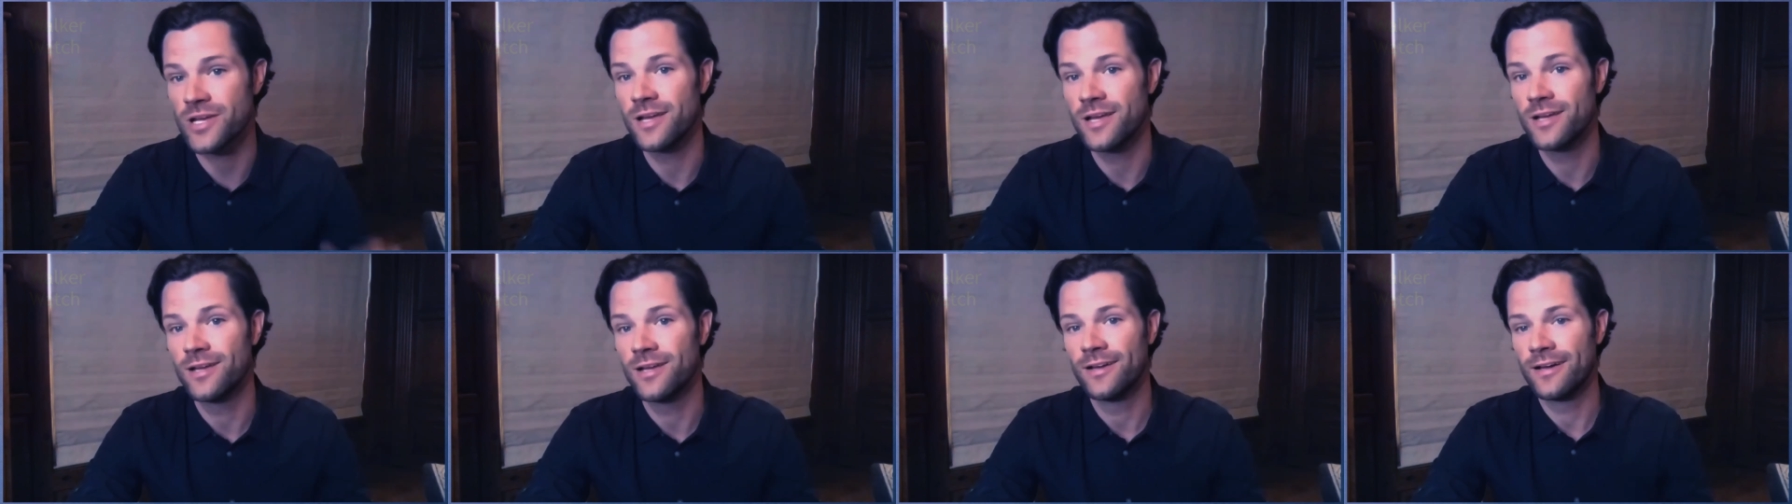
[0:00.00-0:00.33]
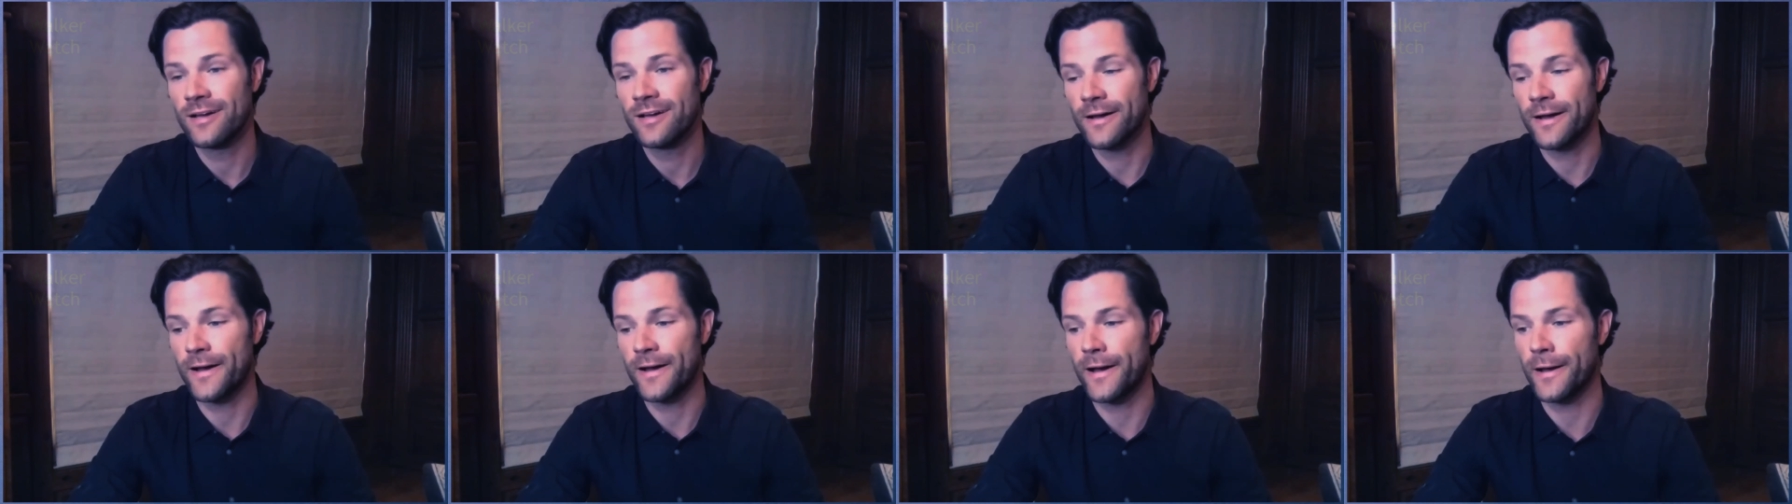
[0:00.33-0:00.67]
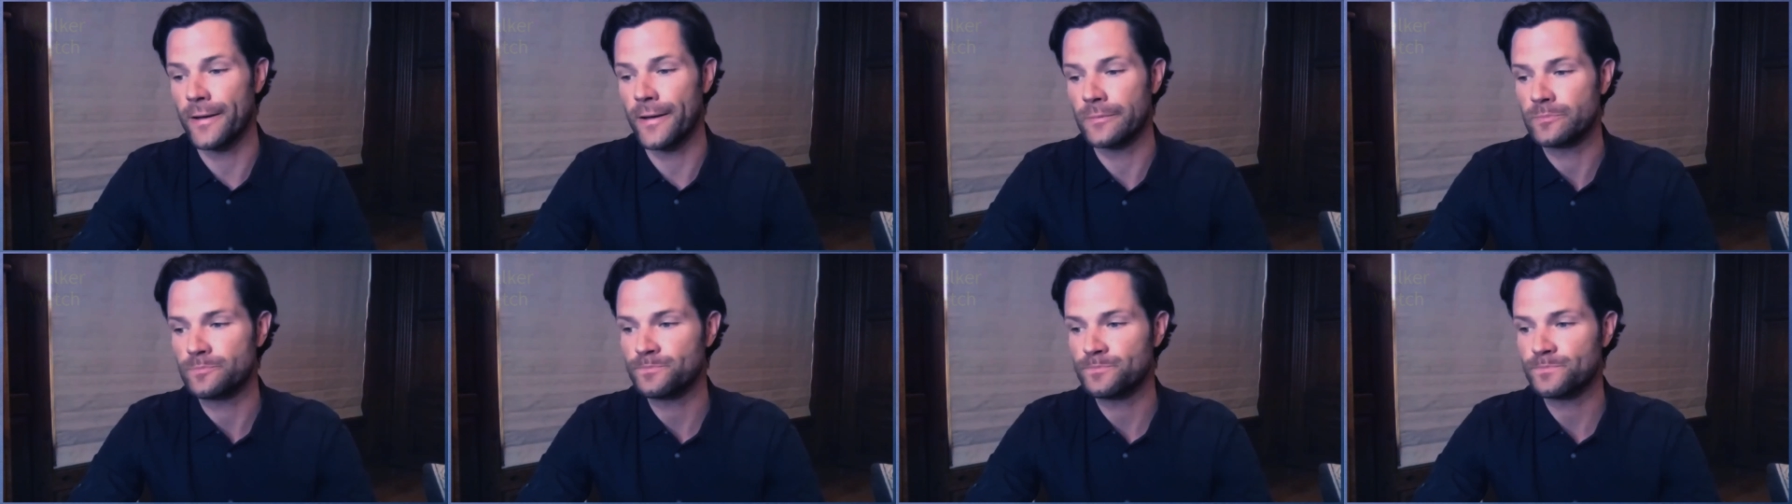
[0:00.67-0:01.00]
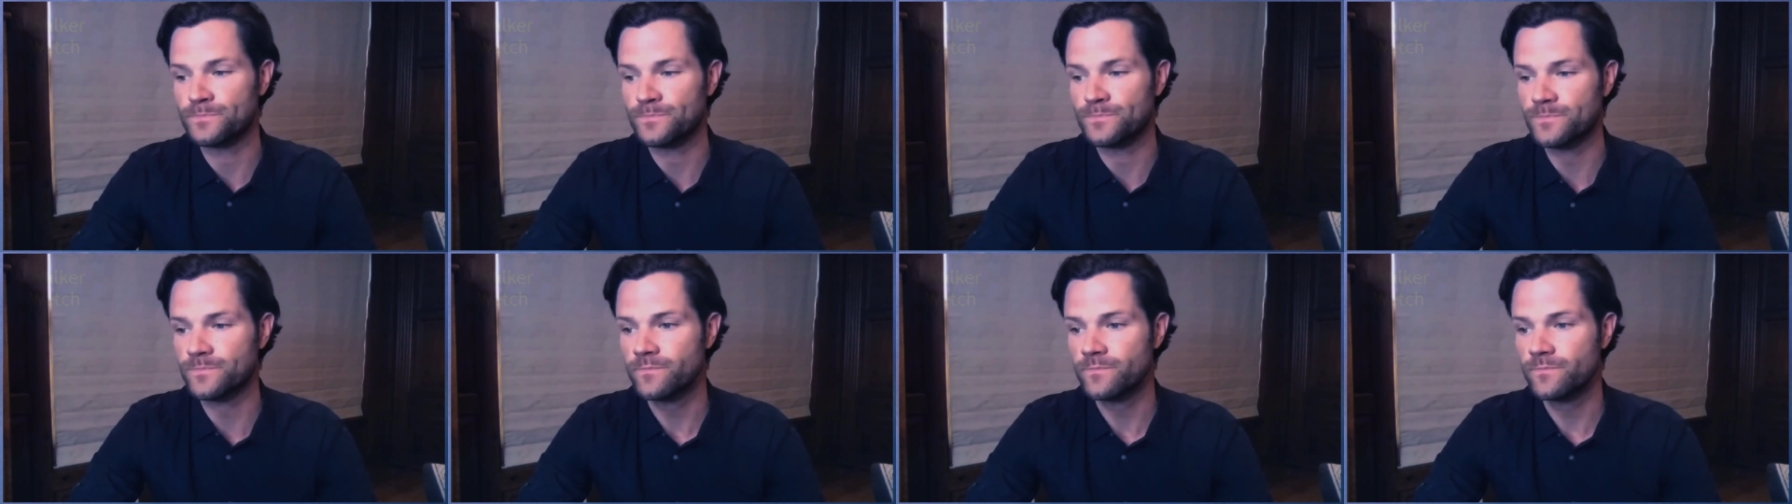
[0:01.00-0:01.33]

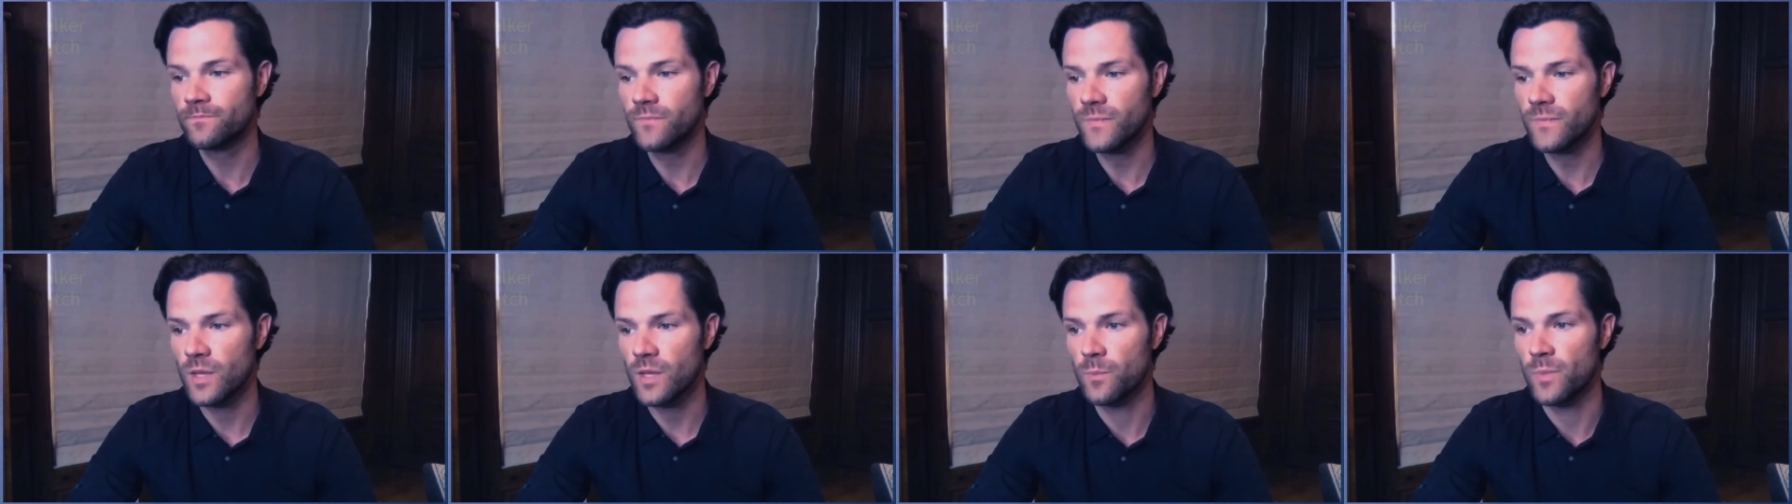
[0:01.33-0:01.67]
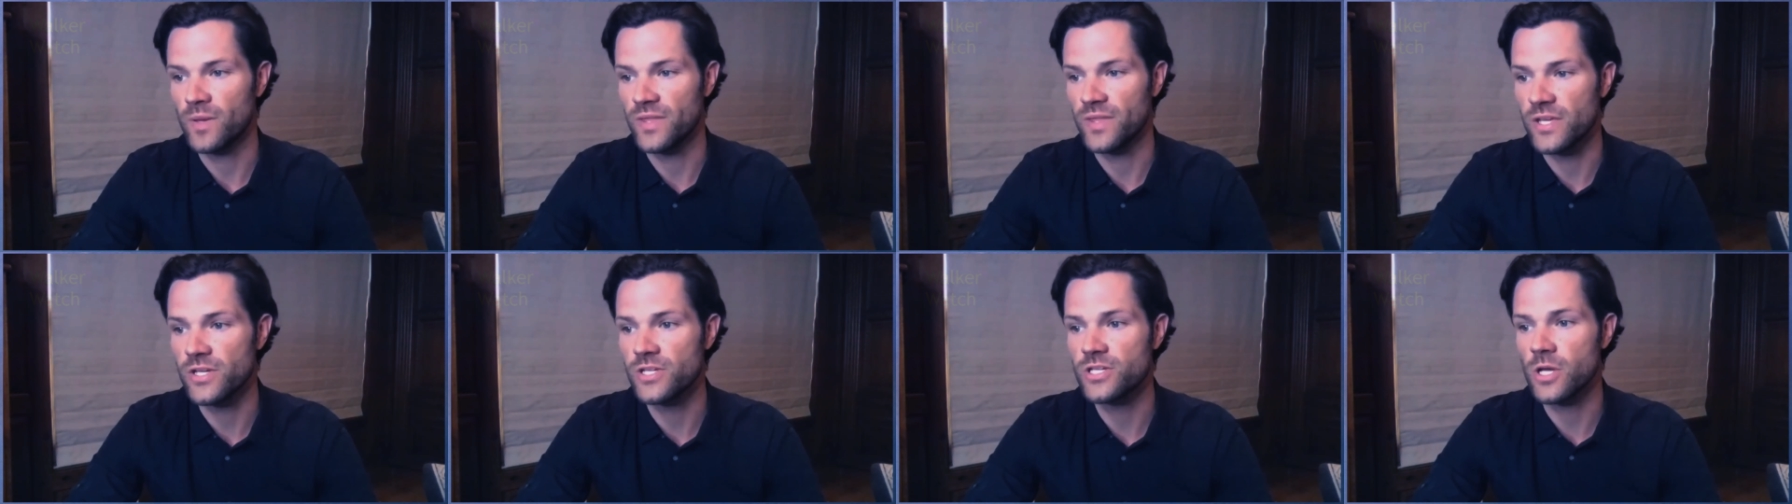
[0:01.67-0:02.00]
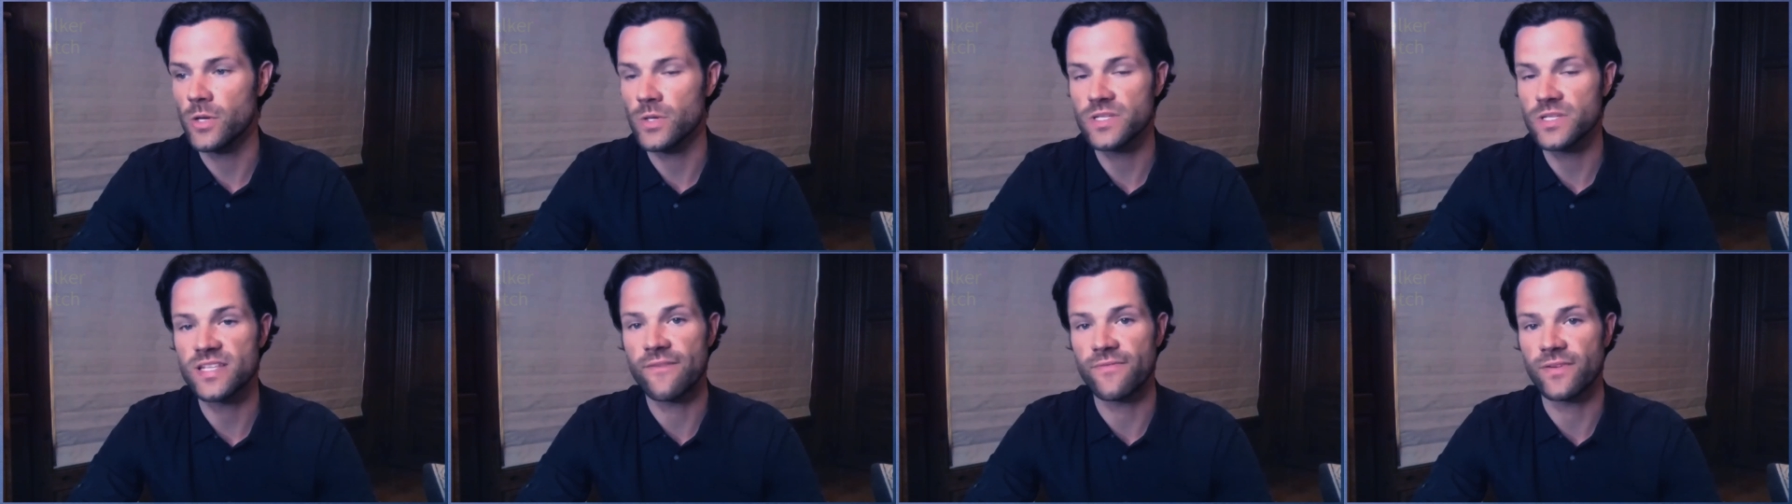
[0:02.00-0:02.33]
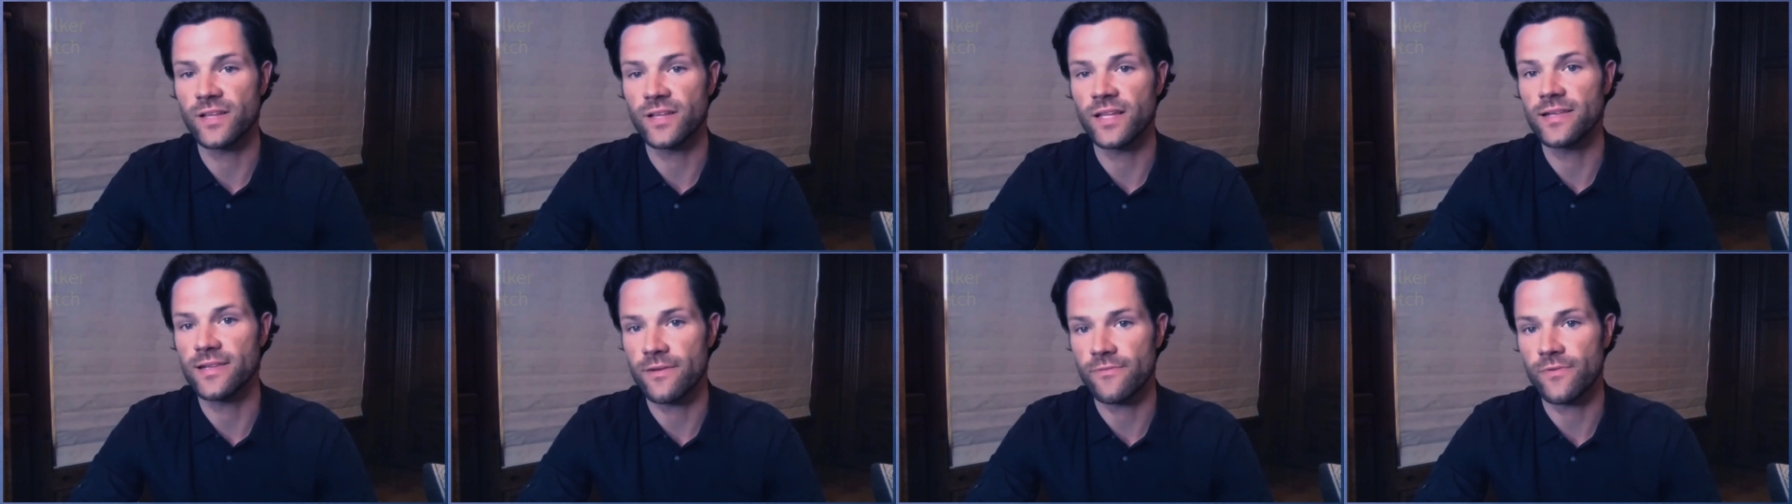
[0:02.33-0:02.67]
But this show is definitely
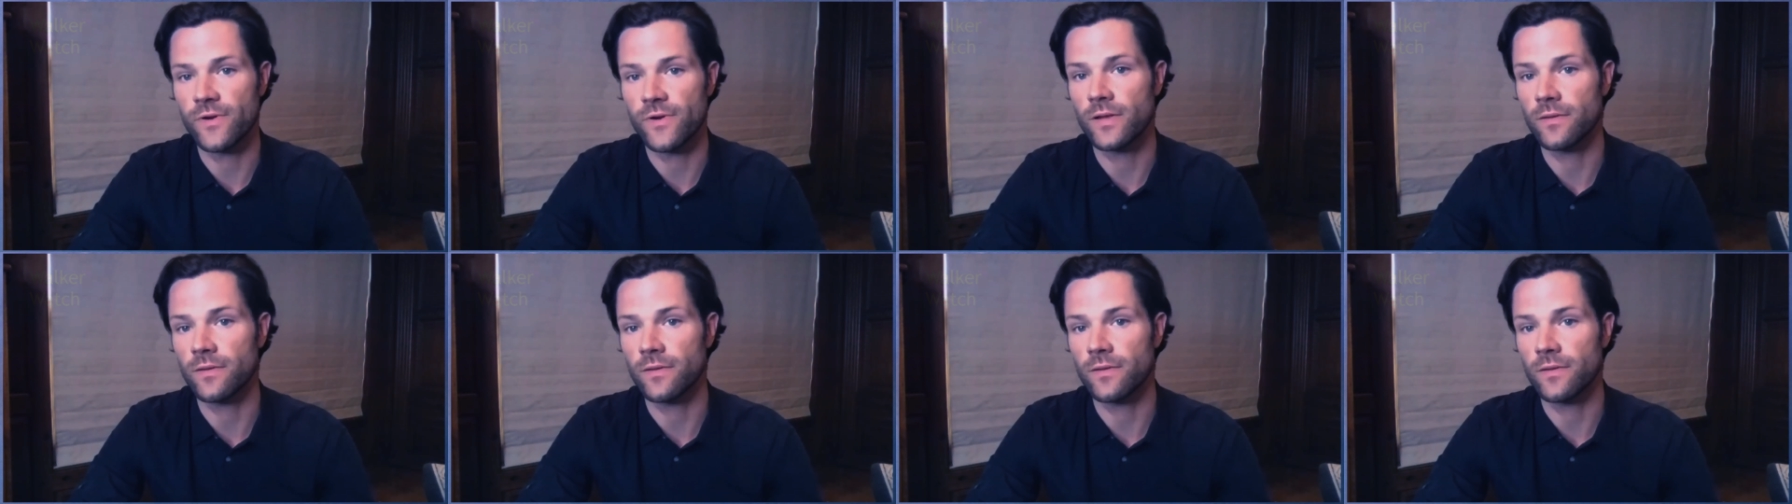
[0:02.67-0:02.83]
different.